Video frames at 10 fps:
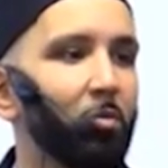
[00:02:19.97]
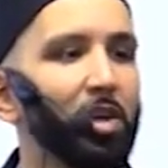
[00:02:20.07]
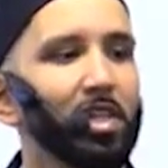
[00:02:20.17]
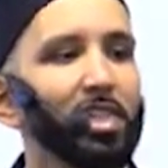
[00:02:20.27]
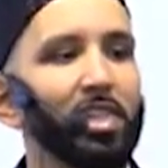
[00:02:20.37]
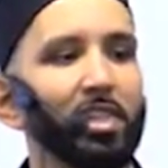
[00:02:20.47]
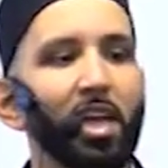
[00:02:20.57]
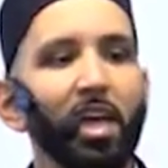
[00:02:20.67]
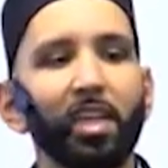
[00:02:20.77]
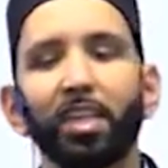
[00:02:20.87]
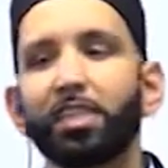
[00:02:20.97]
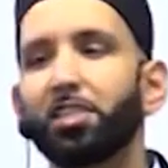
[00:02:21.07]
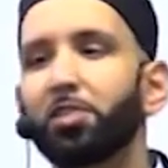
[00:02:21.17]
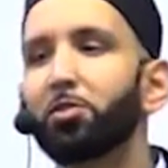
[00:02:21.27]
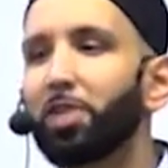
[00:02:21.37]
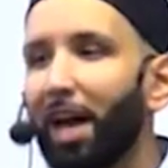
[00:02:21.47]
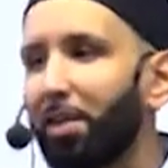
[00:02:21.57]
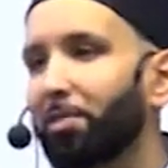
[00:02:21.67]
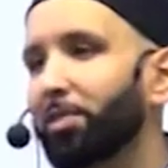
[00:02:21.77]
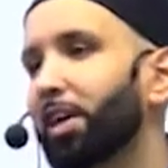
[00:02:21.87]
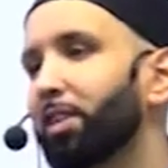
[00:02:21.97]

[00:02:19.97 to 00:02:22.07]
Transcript: What is it that gets you down,